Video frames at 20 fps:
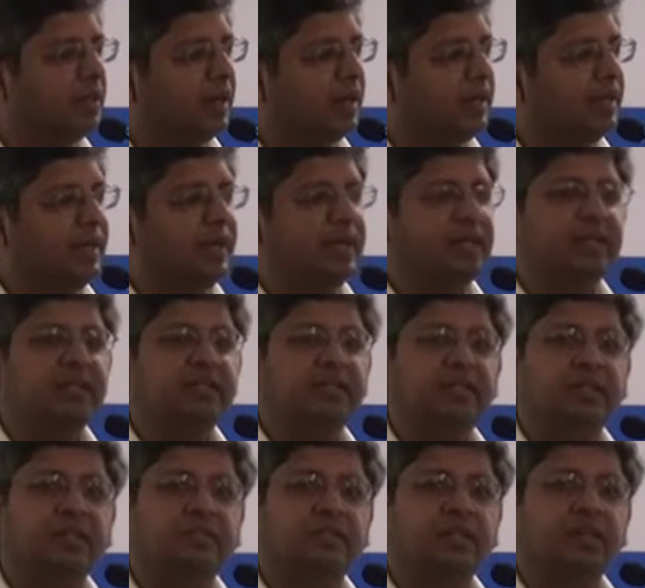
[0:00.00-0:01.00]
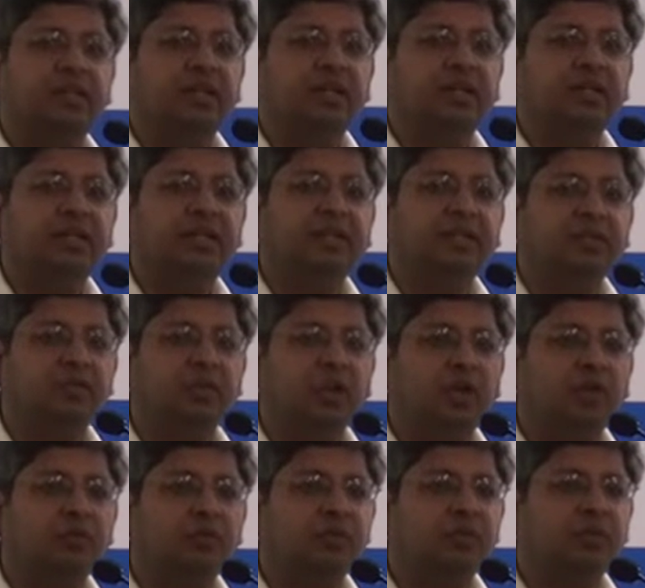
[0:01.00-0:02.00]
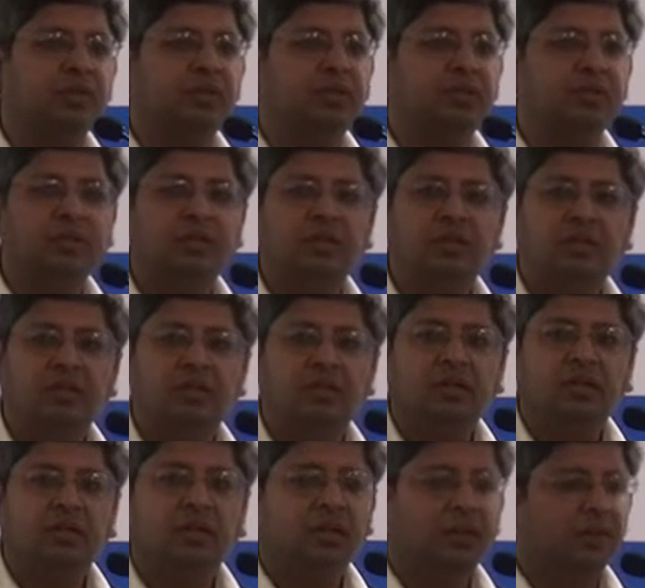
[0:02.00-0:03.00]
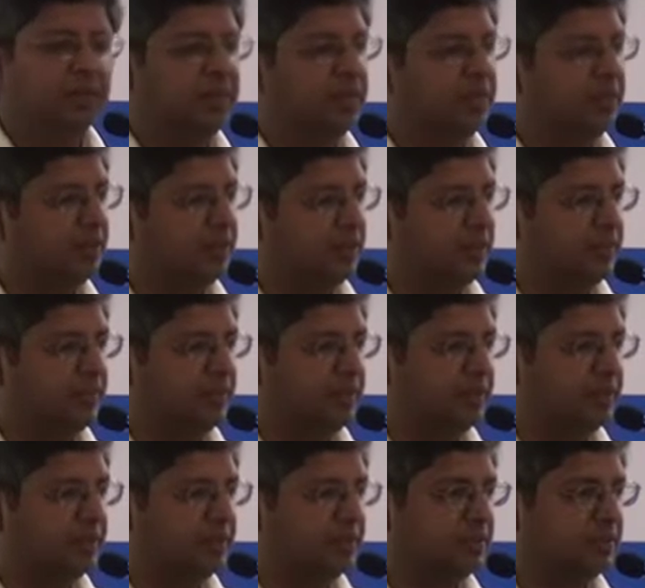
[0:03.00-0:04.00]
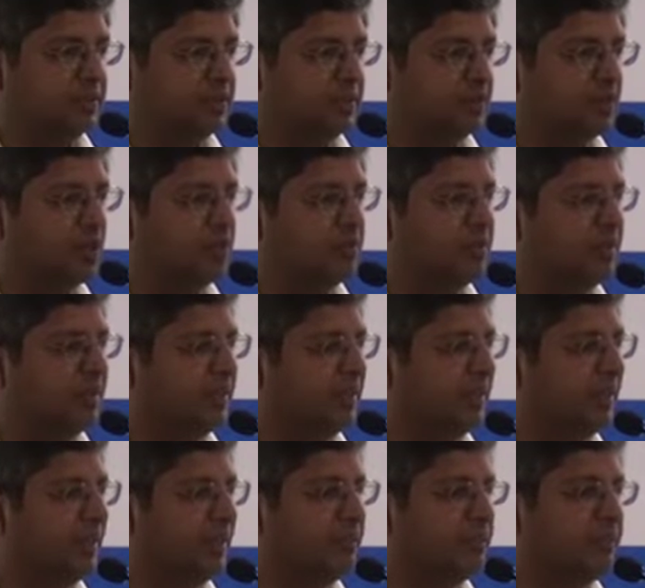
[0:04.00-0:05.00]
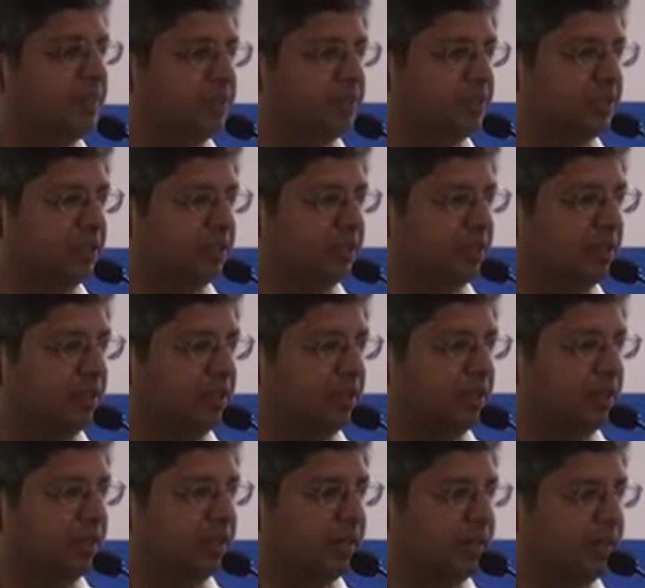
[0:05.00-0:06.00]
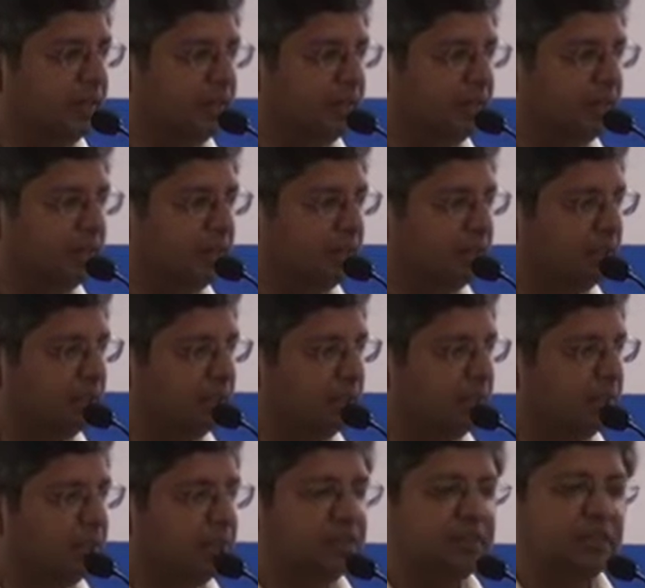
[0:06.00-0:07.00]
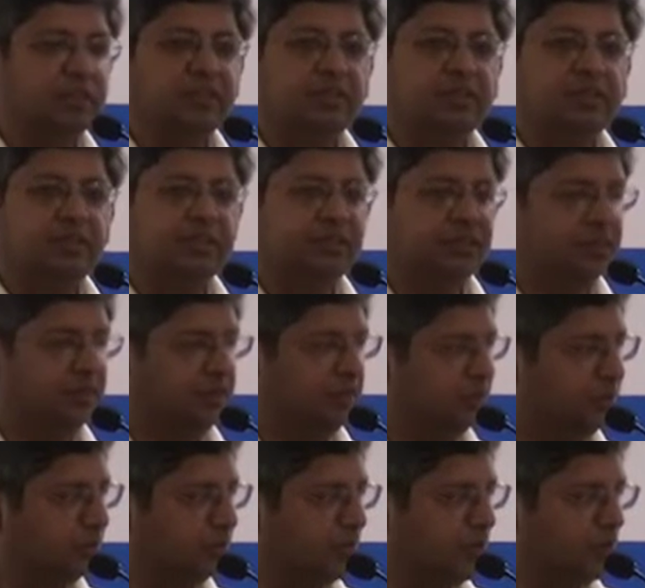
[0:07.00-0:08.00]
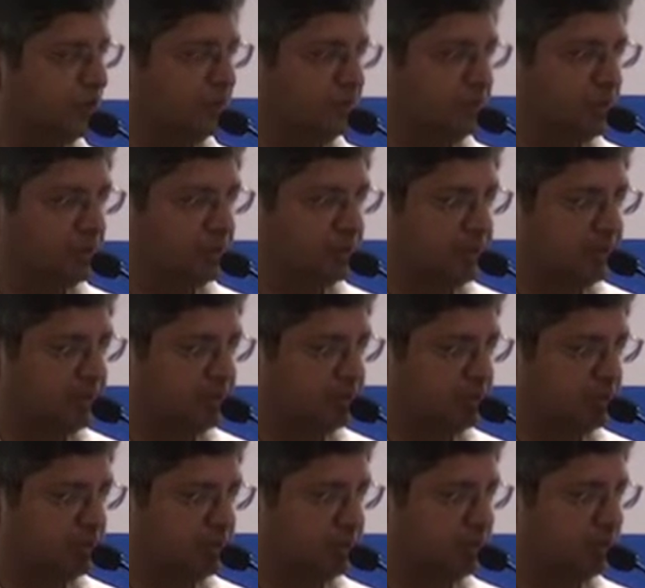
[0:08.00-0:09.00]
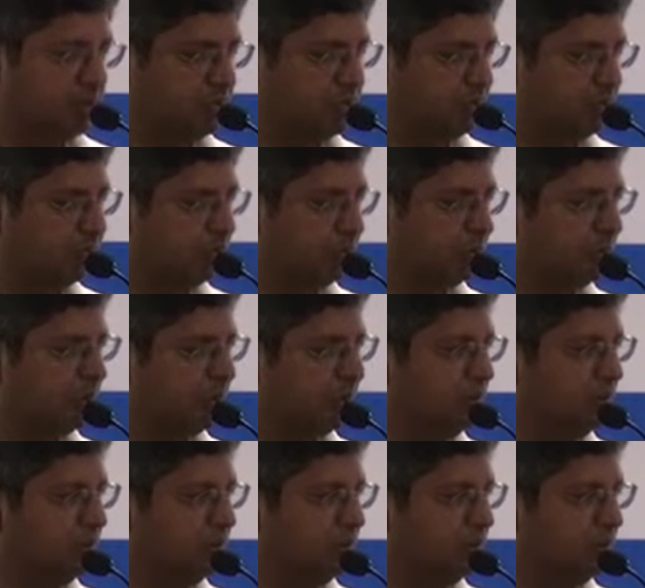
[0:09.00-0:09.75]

highlighting the difficulties of Mentor Graphics not making an admission, and there is nothing to talk about, and so on and so forth.